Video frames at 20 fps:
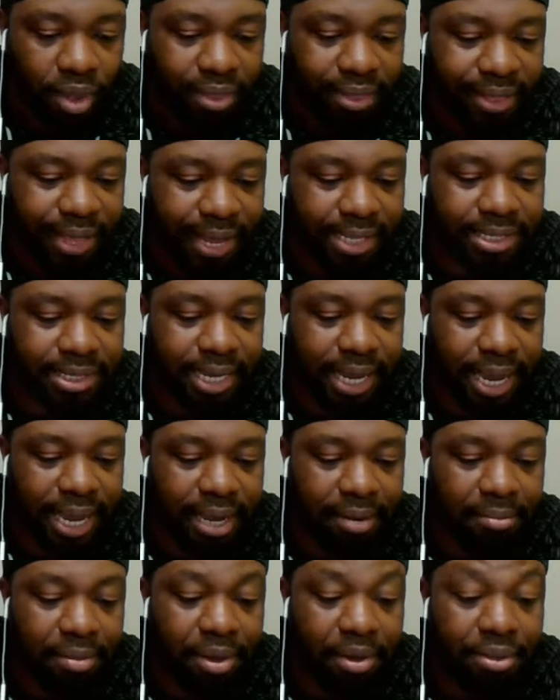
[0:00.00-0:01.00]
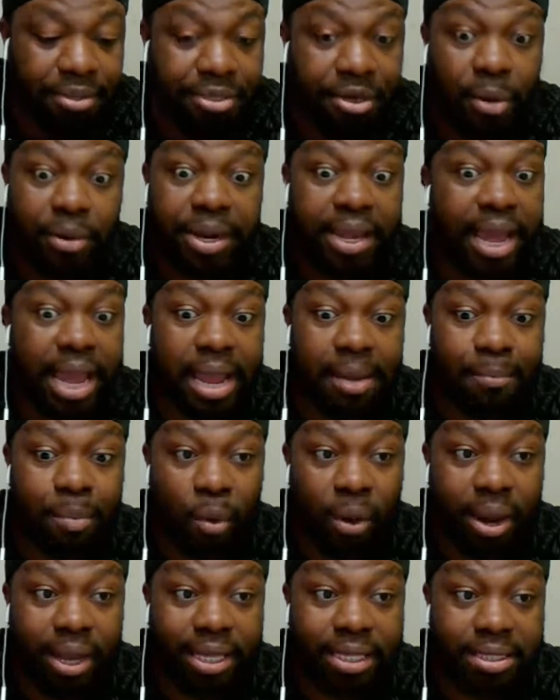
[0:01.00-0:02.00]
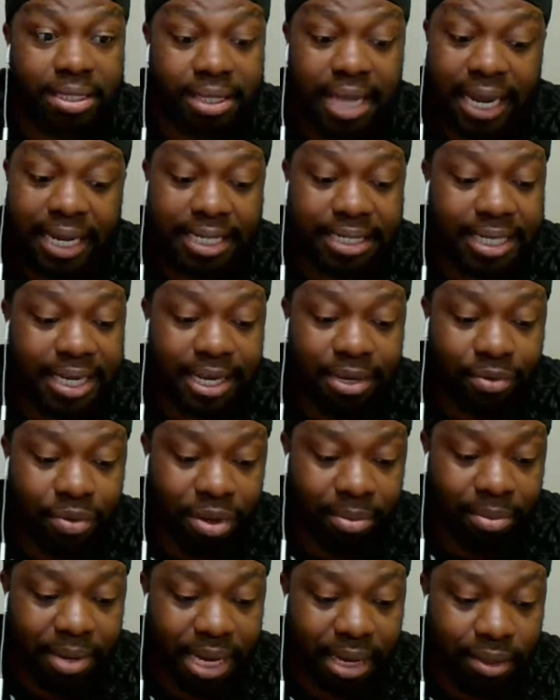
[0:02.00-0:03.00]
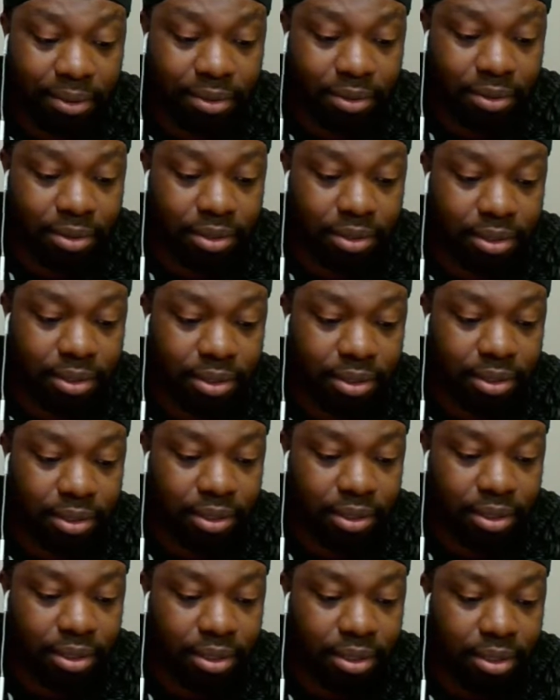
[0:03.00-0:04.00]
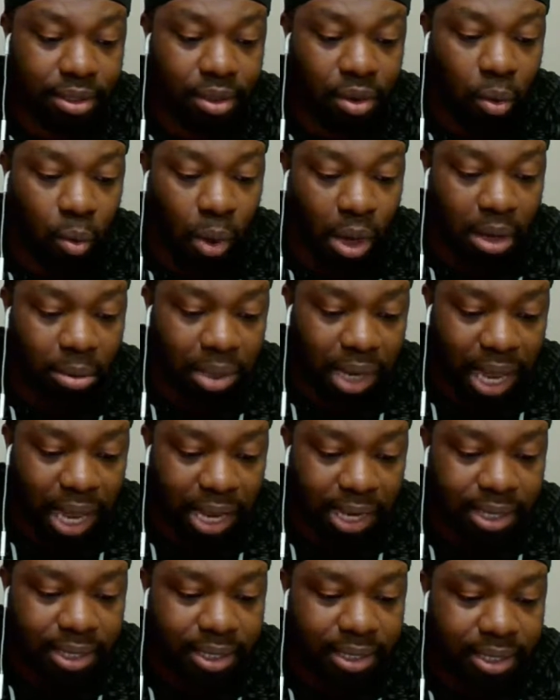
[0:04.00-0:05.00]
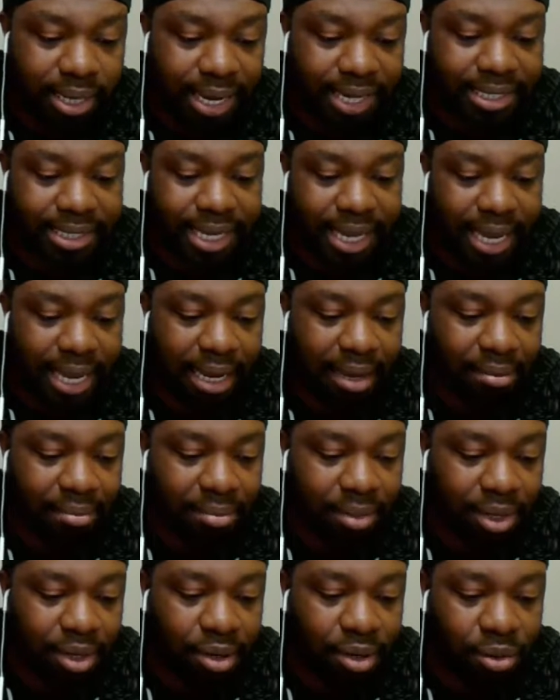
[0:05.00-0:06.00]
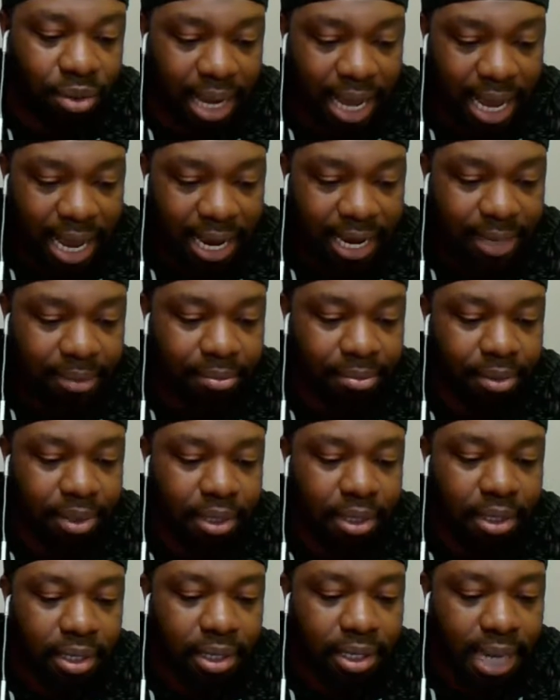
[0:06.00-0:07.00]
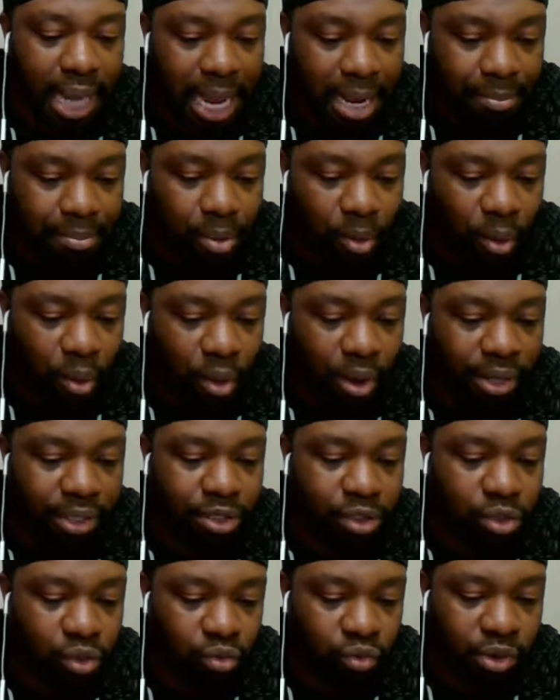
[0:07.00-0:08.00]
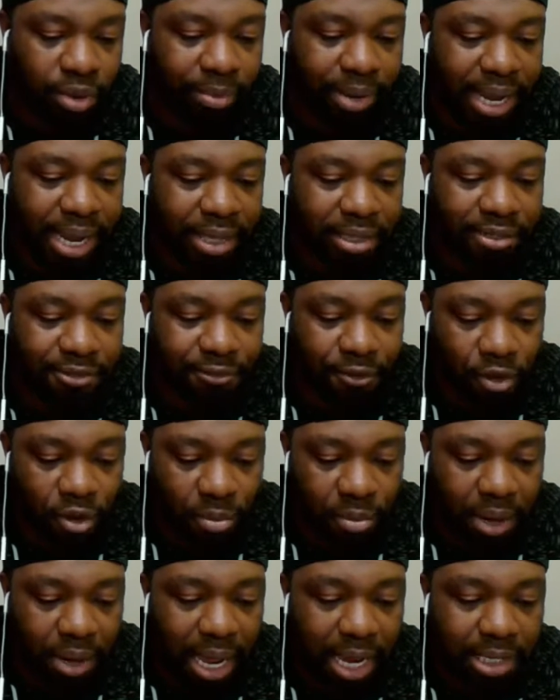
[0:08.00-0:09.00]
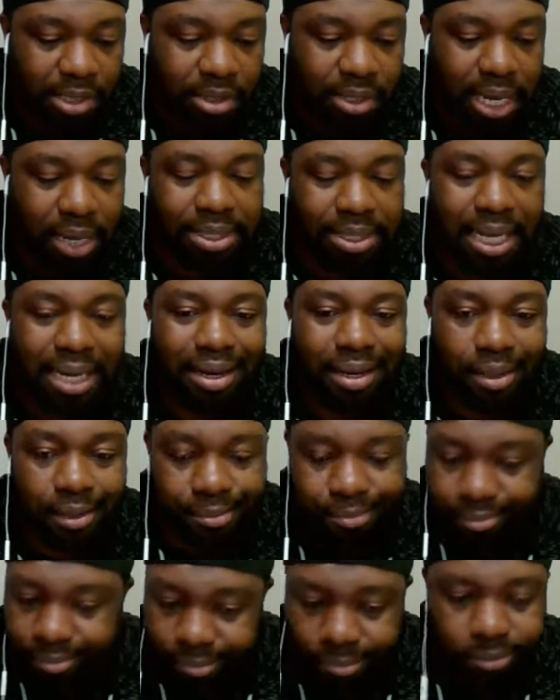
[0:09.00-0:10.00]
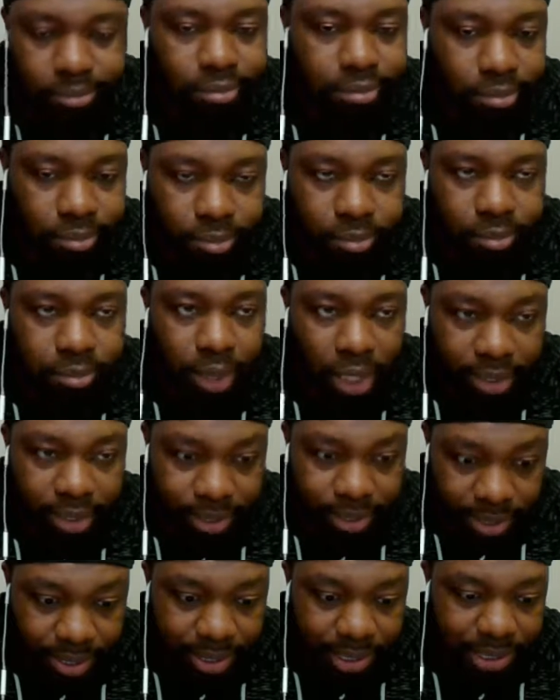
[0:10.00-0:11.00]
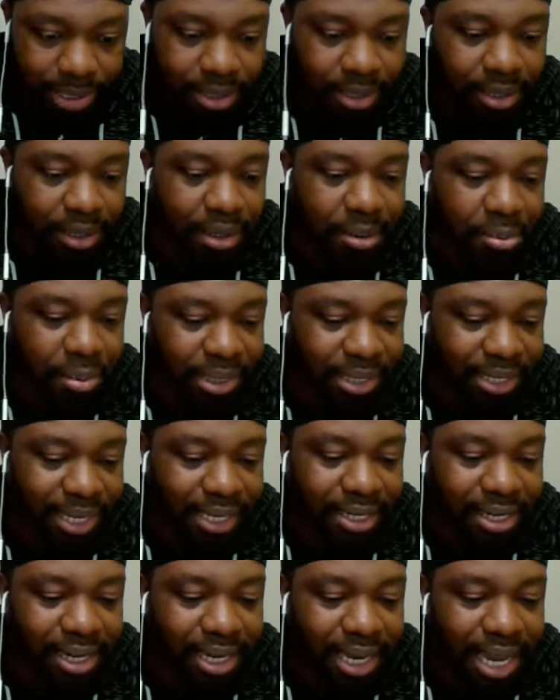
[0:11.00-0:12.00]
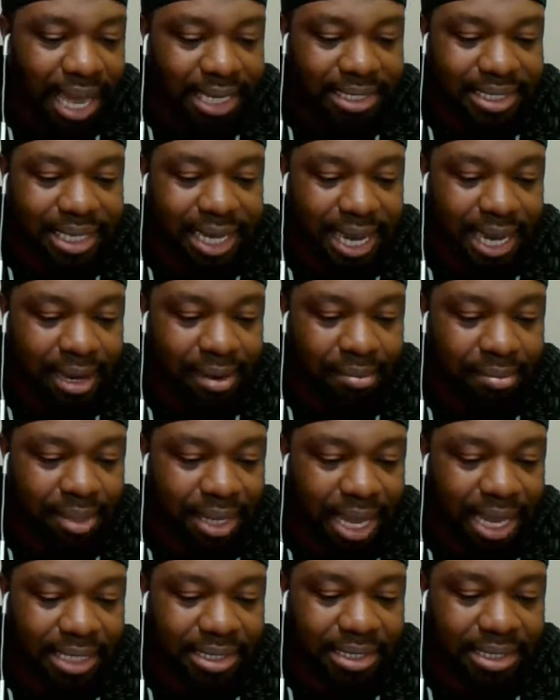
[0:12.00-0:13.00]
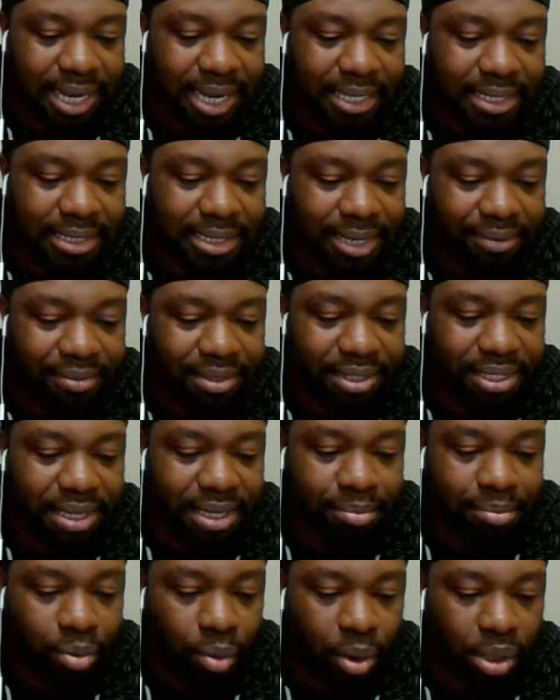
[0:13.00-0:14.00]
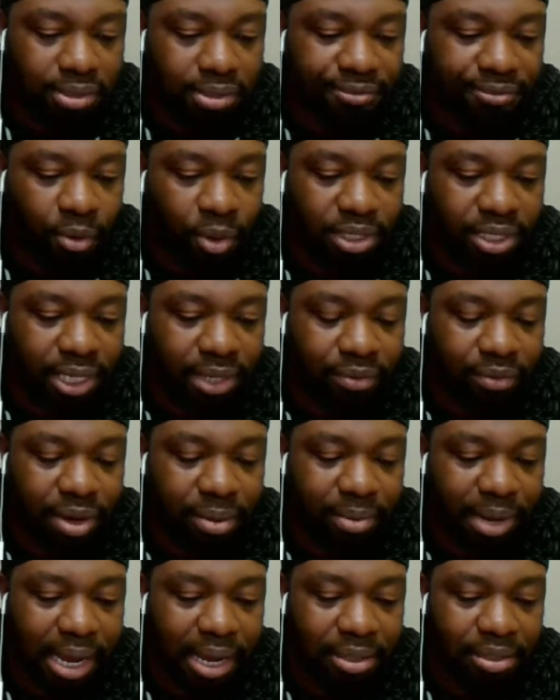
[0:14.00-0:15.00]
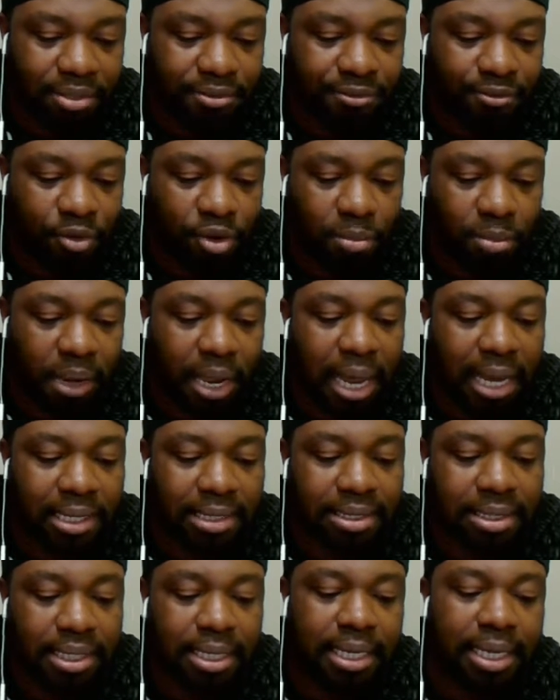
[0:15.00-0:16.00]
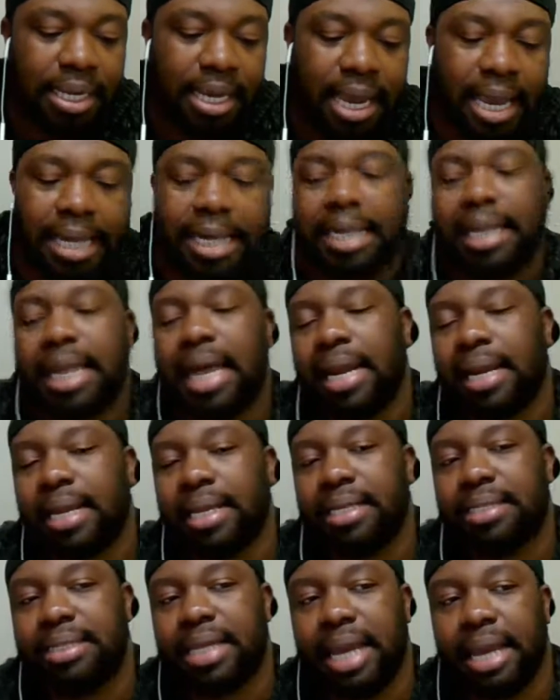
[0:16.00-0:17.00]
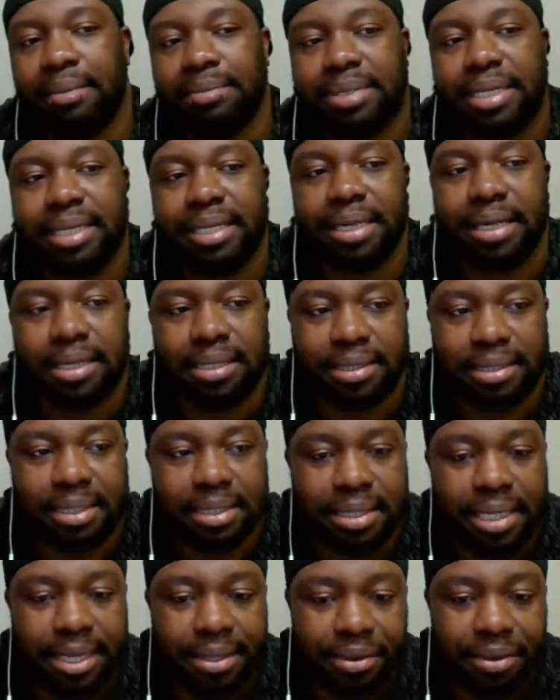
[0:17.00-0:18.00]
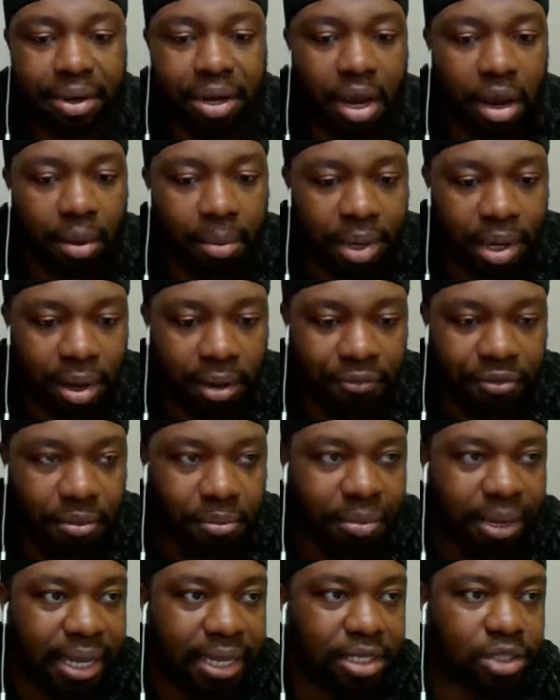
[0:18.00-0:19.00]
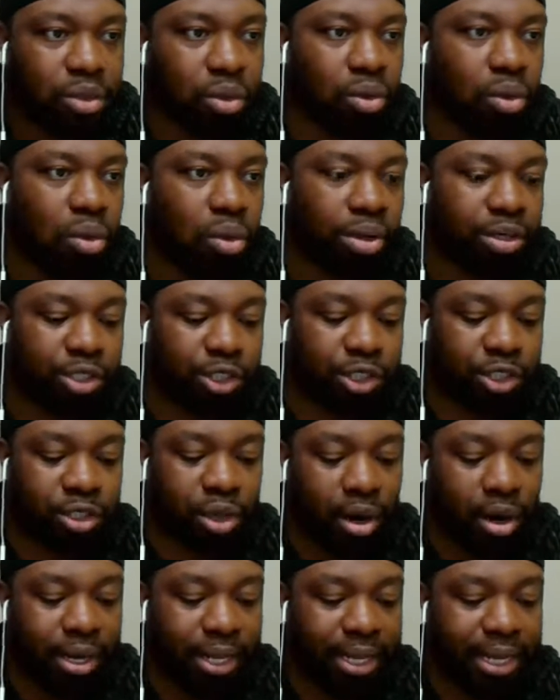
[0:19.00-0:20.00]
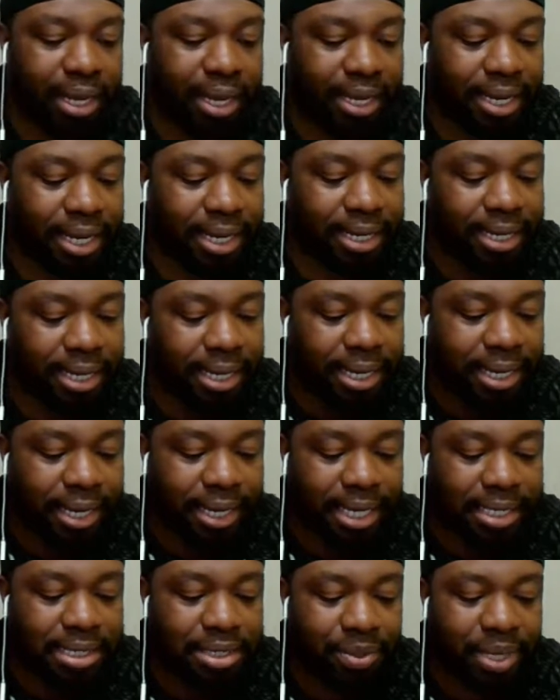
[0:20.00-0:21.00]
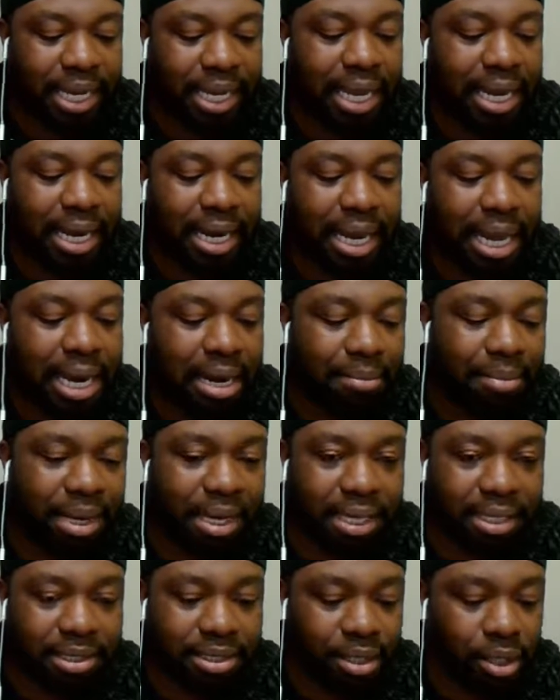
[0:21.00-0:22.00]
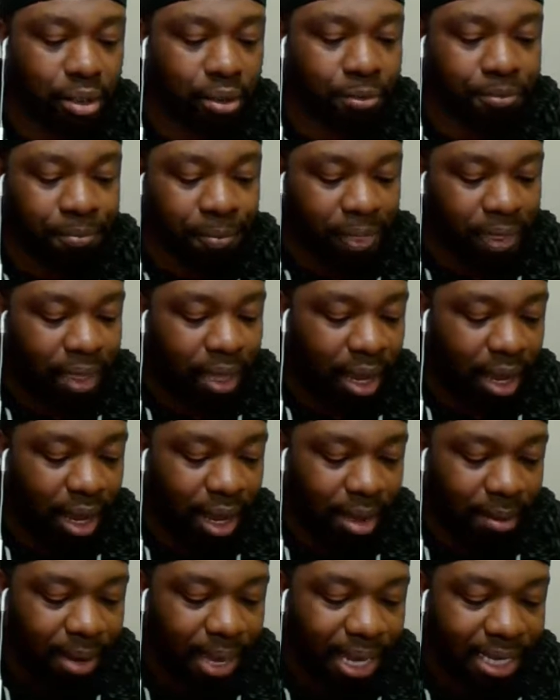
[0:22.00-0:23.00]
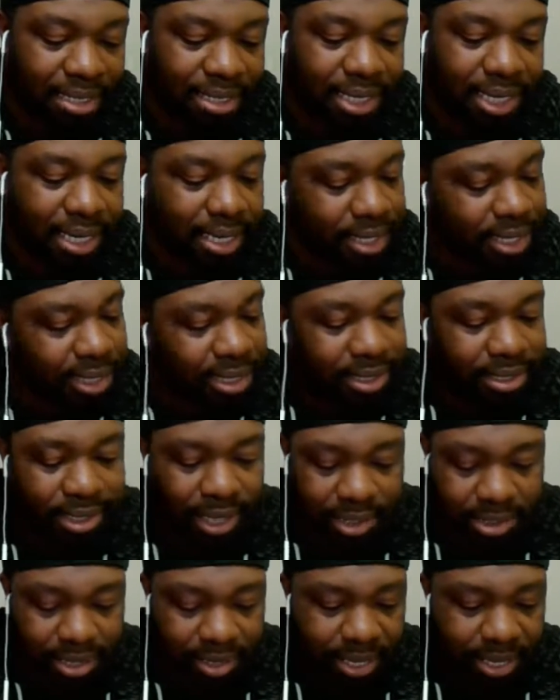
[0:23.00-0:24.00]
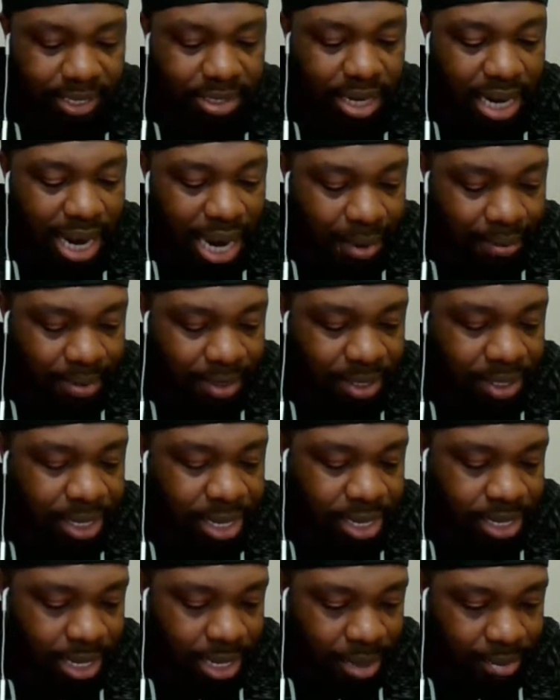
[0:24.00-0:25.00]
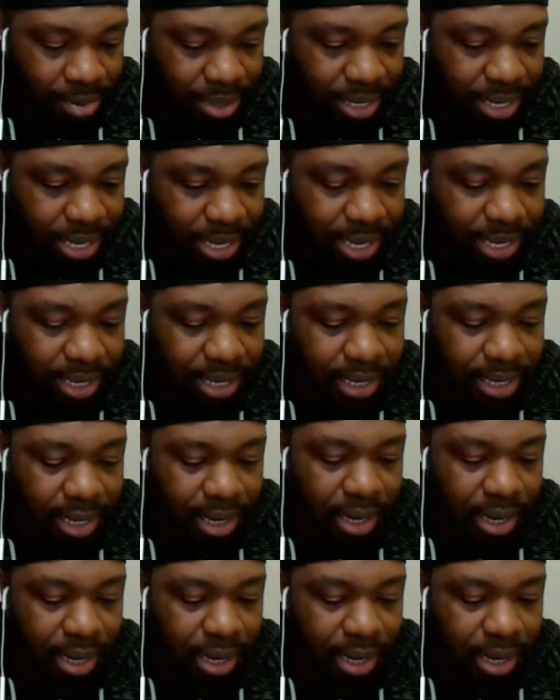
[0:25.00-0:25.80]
Next game, 38 points, 19 rebounds, 1 block. Next game, 9 points, 2 rebounds, 4 blocks. So that was like a dud. But then the last game, last night, 17 points, 14 rebounds, 4 blocks. In a lot of these games, he does this either coming off the bench or starting, and then he doesn't really get a lot of minutes. So, like I said, tons of things are happening in the NBA.